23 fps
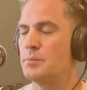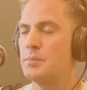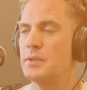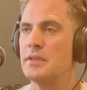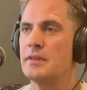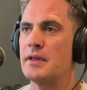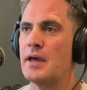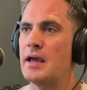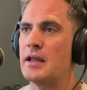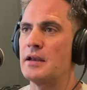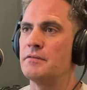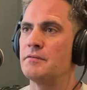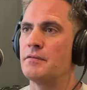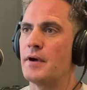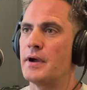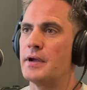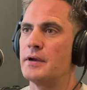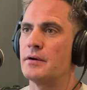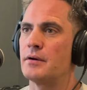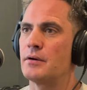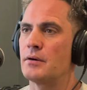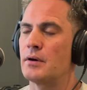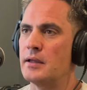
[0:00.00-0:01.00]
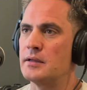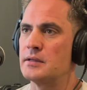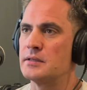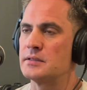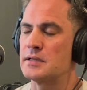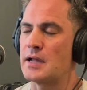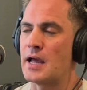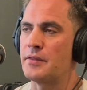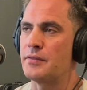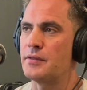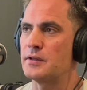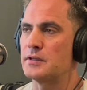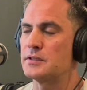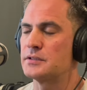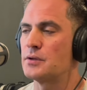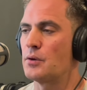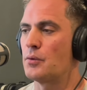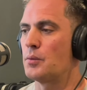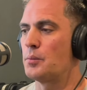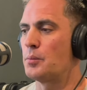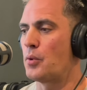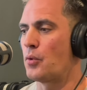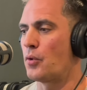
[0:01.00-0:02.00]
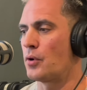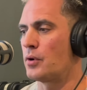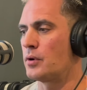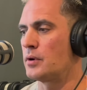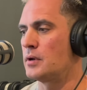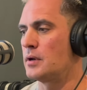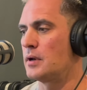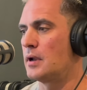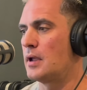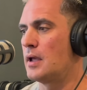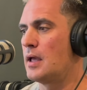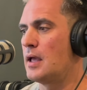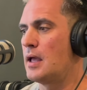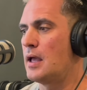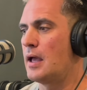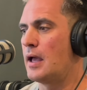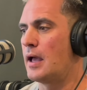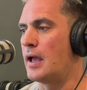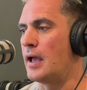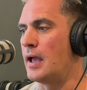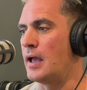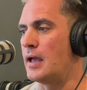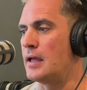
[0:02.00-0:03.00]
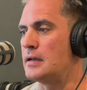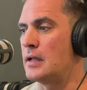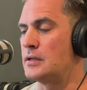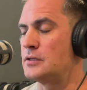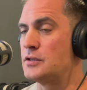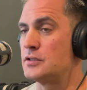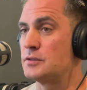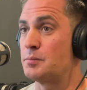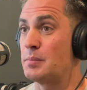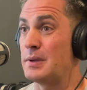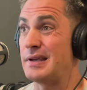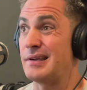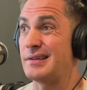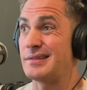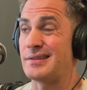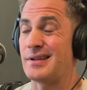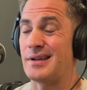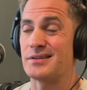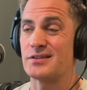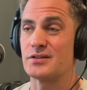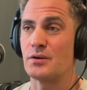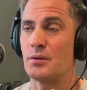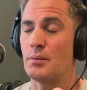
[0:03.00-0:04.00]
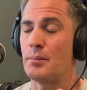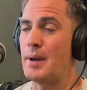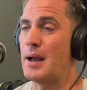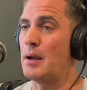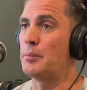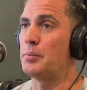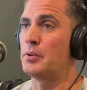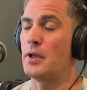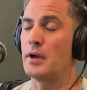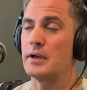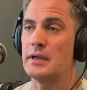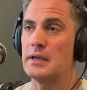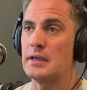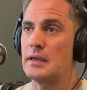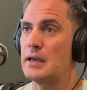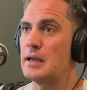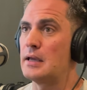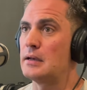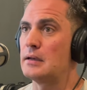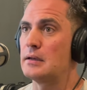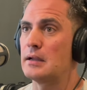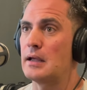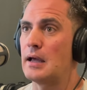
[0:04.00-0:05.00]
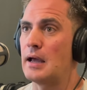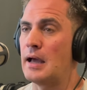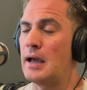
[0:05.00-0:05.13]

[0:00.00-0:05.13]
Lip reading: be that inviter is, I think, so important. And just being intentional about plugging in.